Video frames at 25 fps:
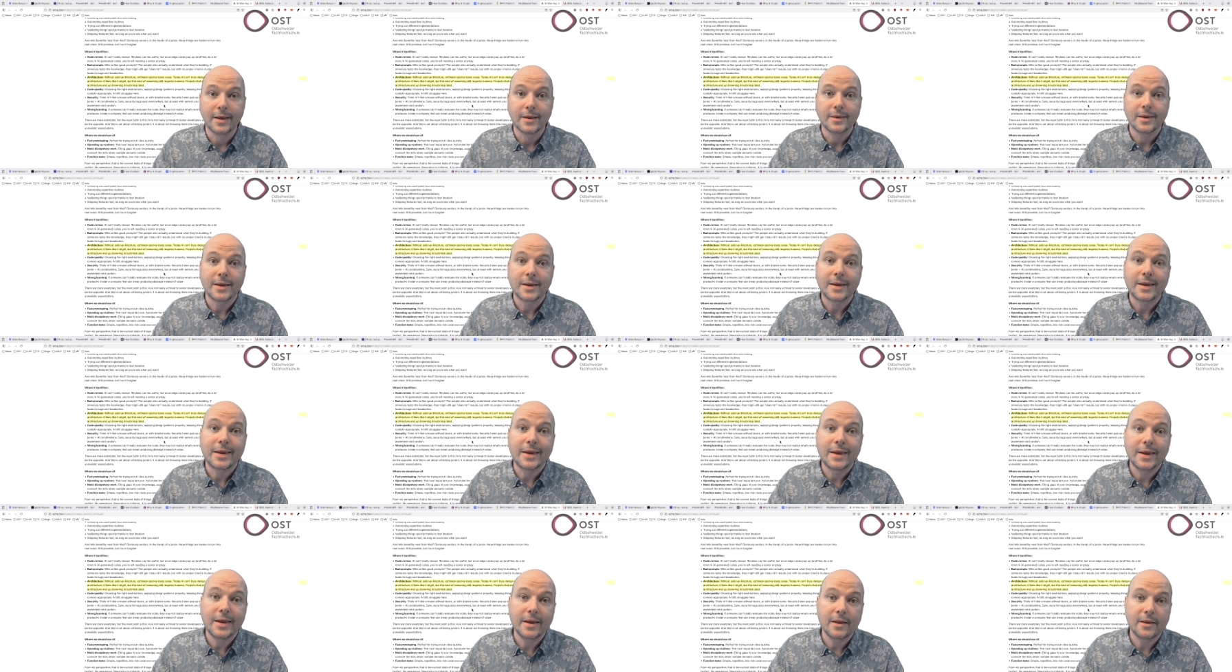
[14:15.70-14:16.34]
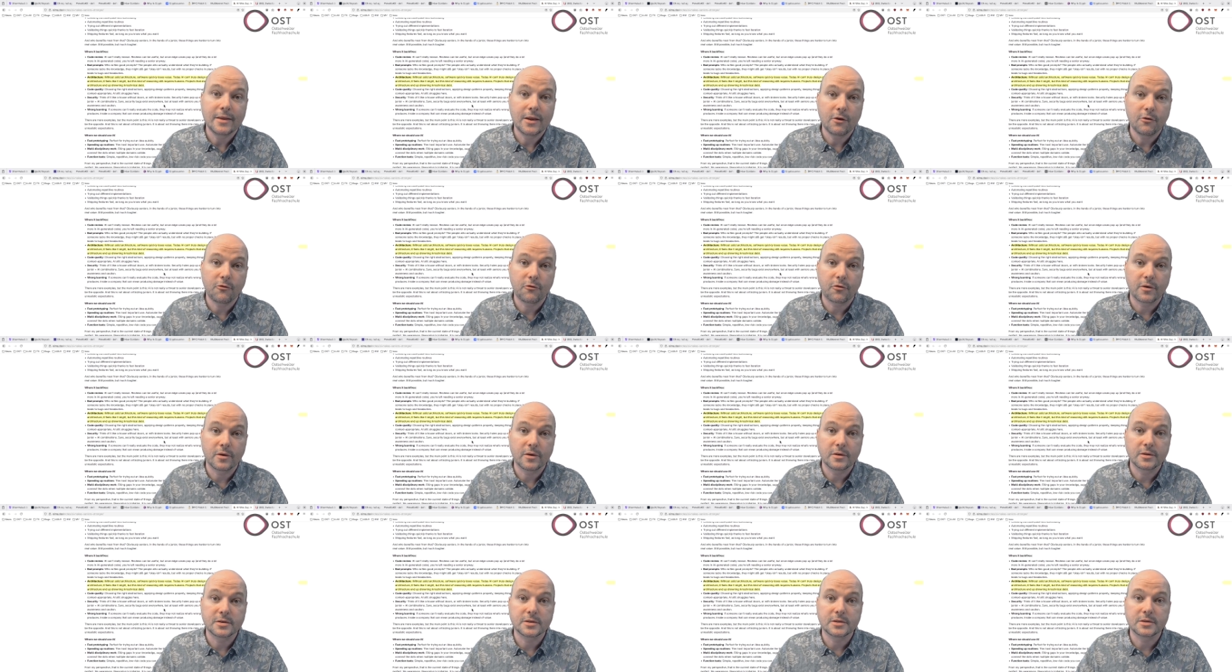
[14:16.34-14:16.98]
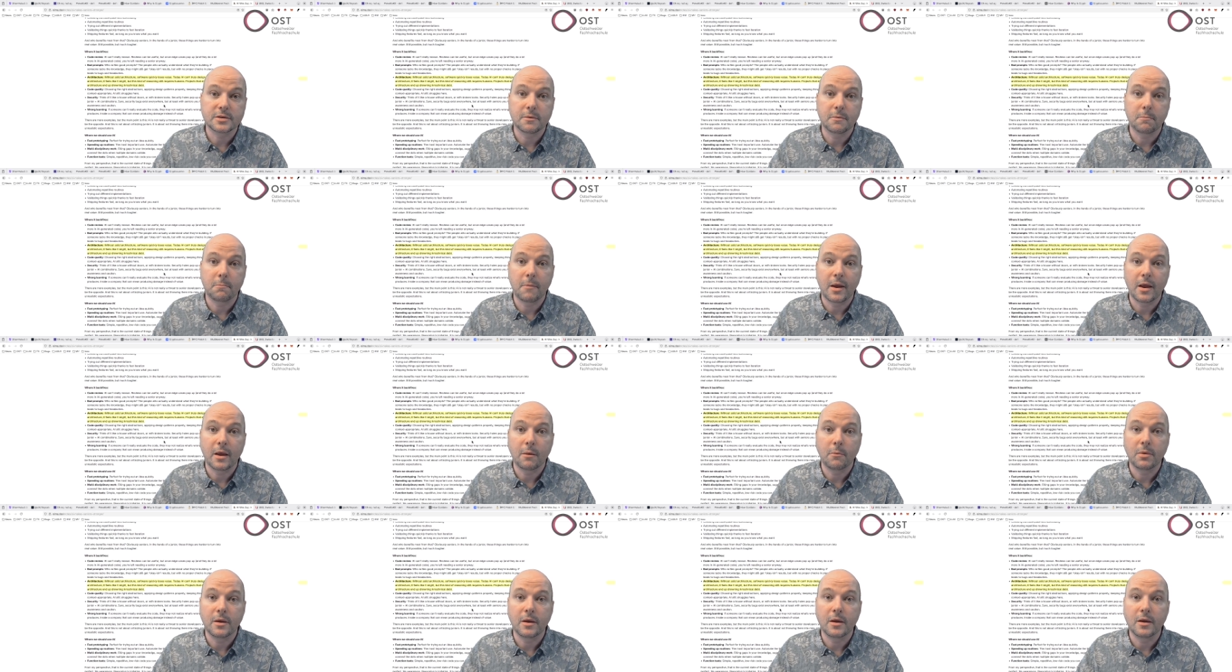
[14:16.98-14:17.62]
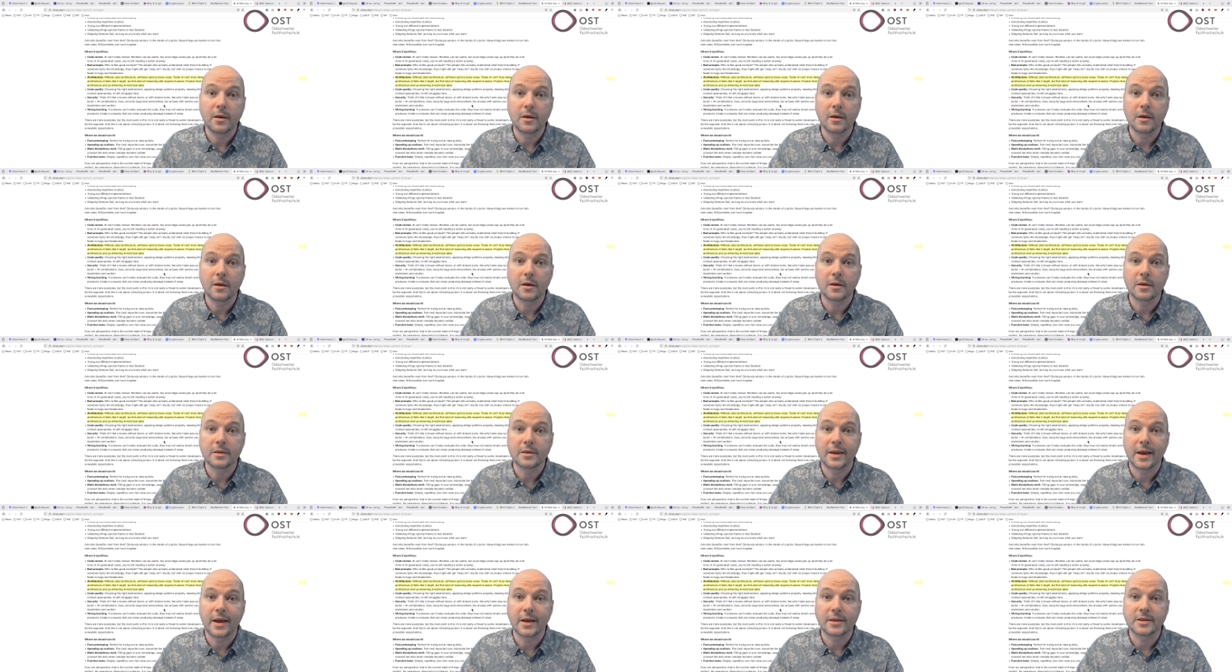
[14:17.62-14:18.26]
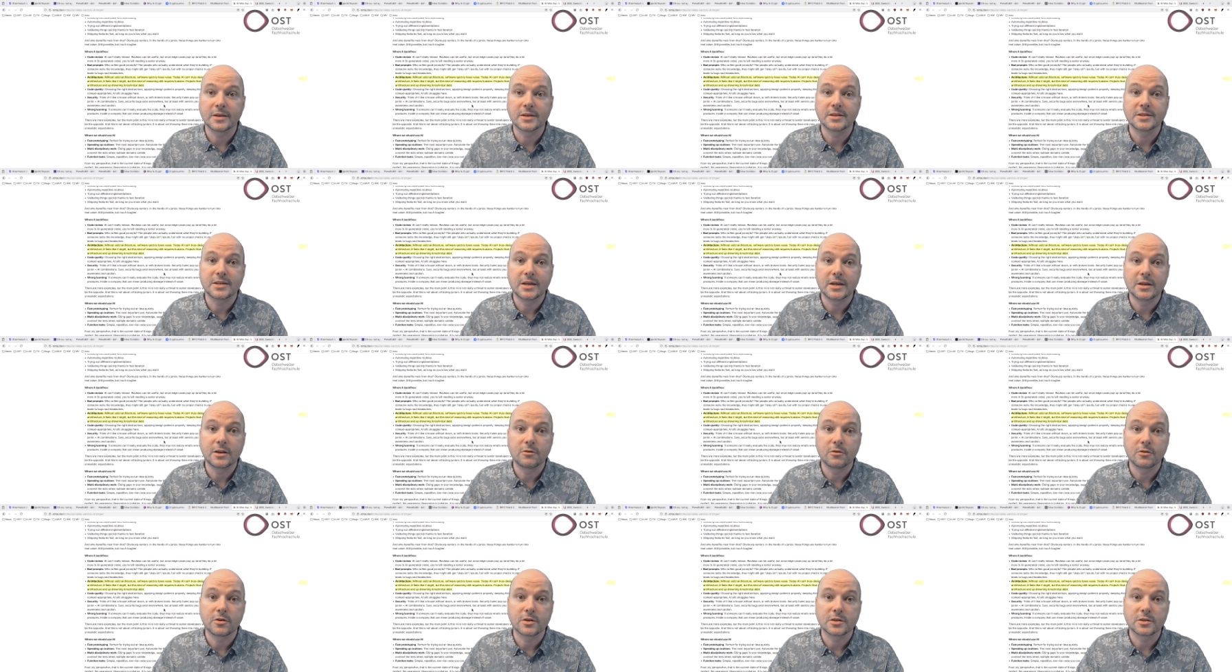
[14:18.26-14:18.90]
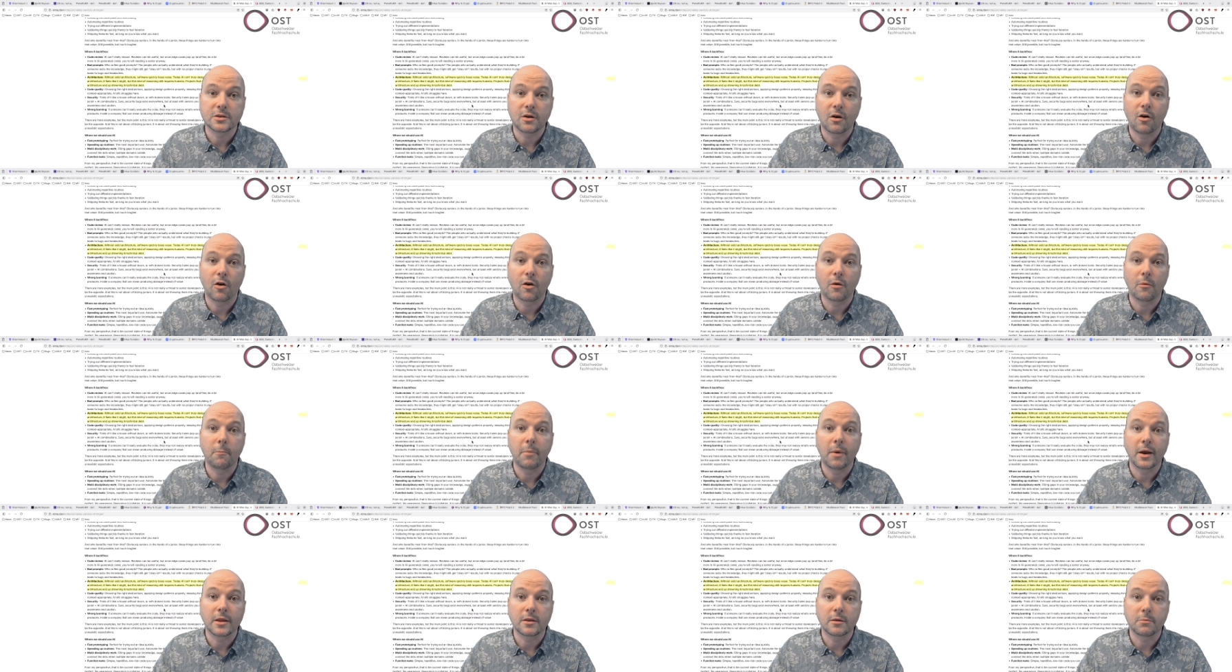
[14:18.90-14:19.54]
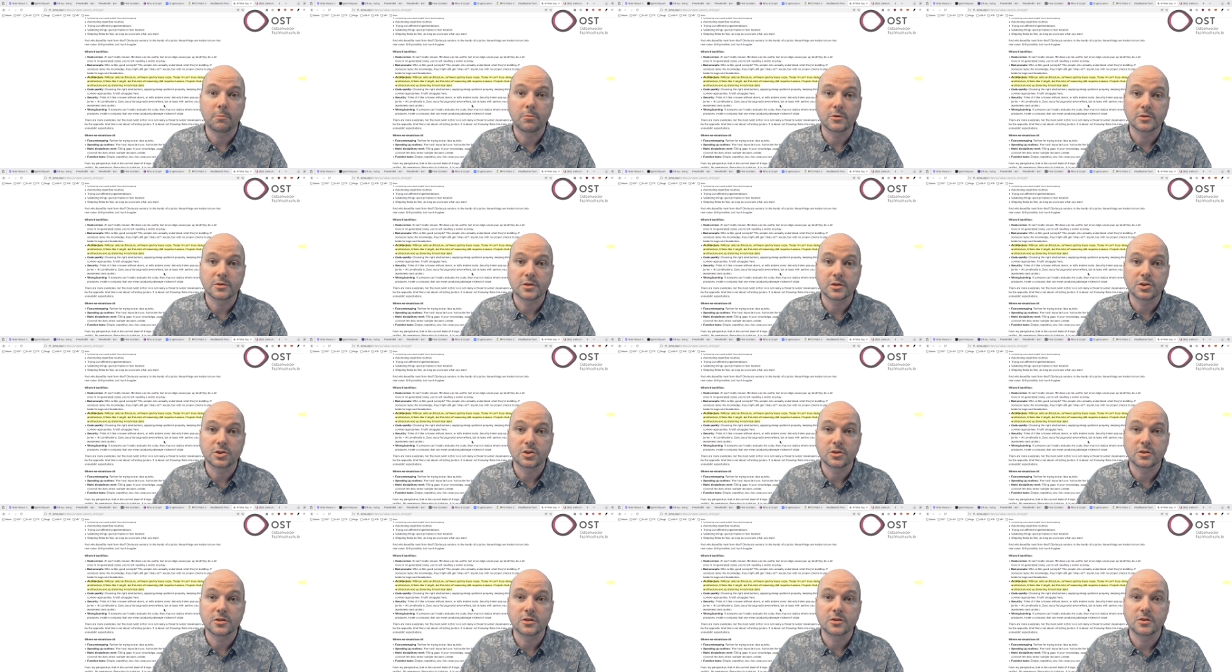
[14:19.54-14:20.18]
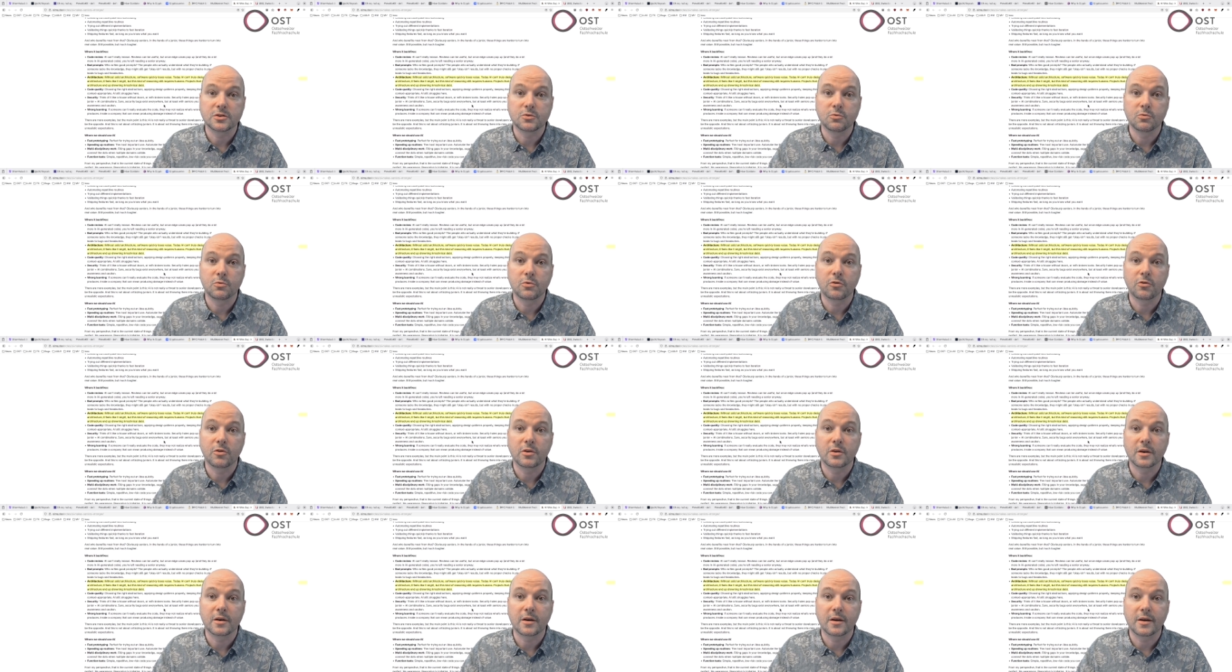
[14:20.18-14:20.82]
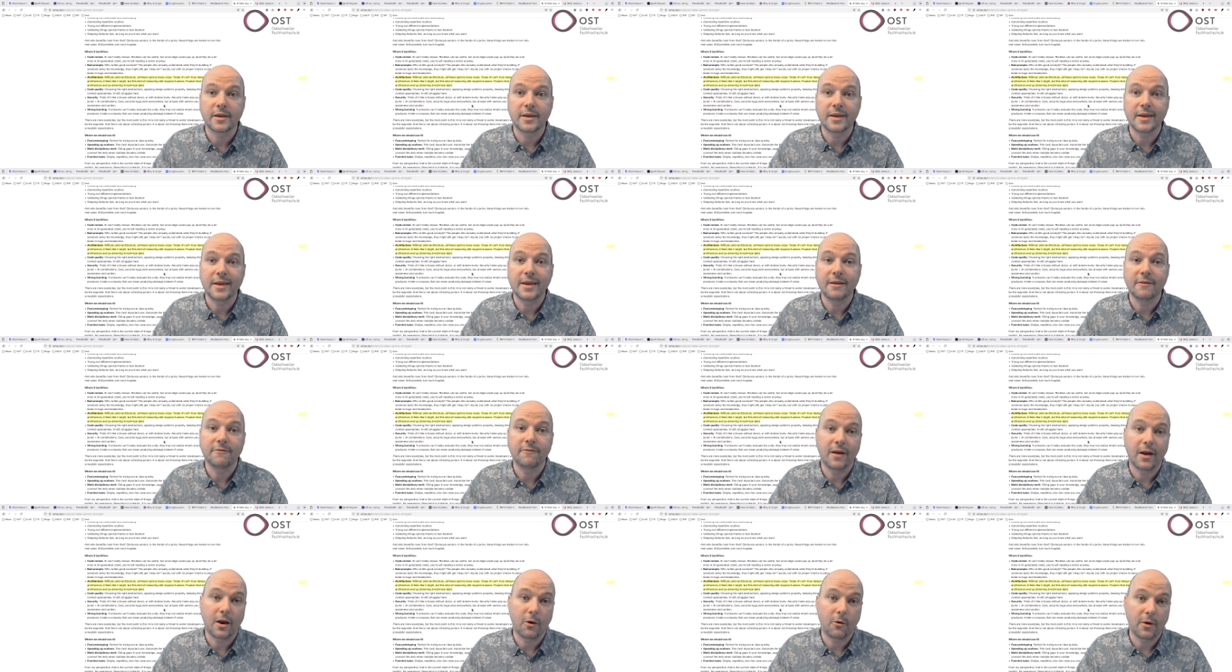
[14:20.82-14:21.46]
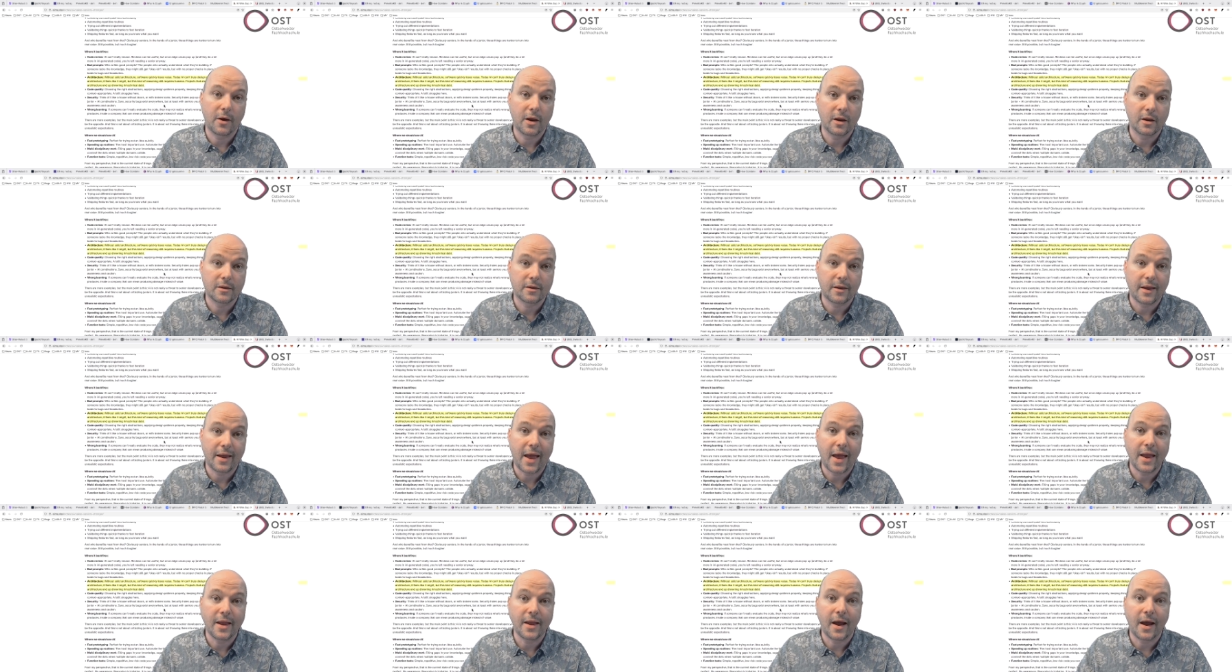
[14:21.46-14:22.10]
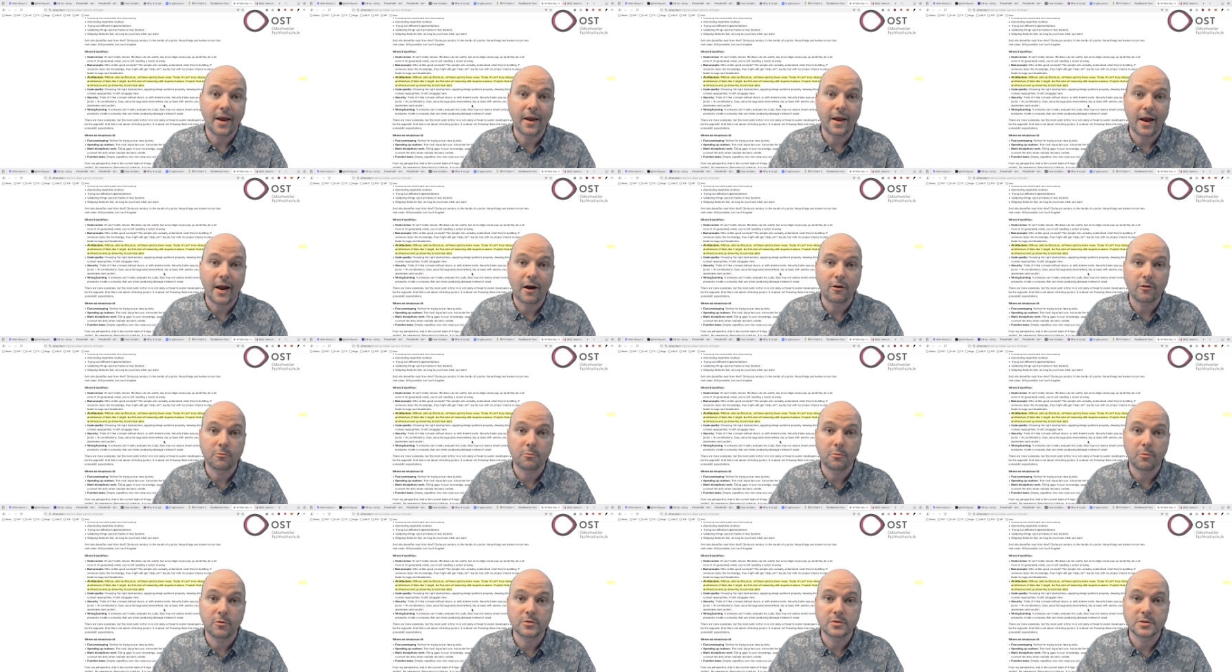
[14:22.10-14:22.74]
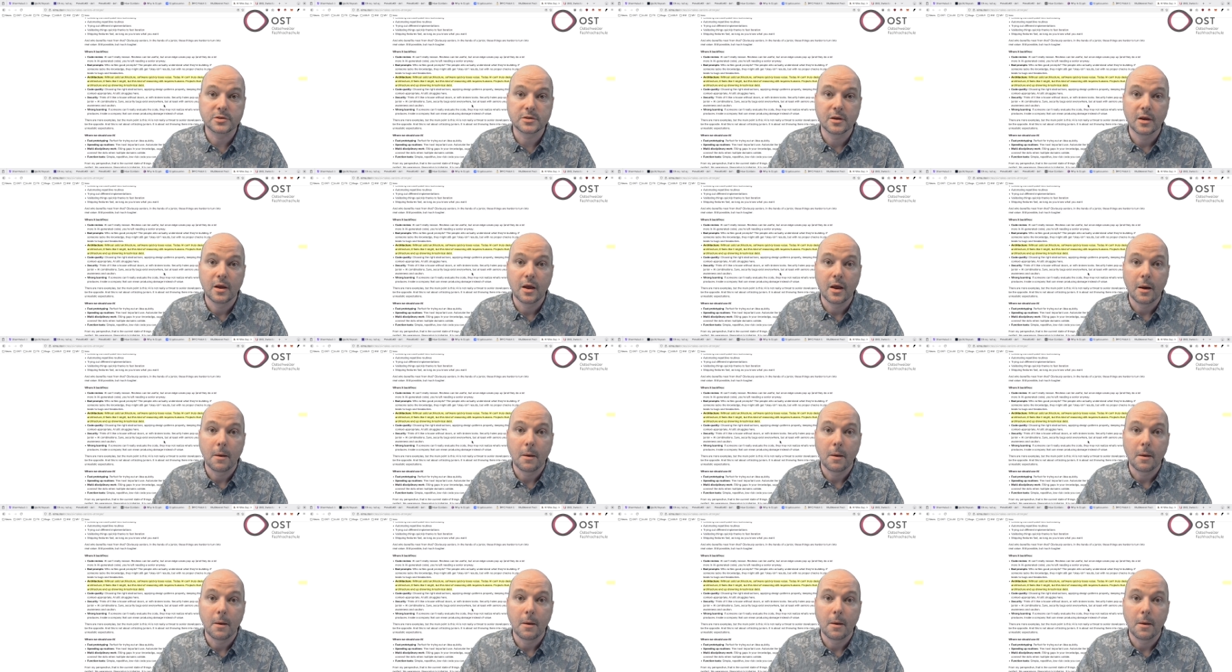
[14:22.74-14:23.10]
The key difference may be that seniors are better positioned to critically evaluate AI outputs,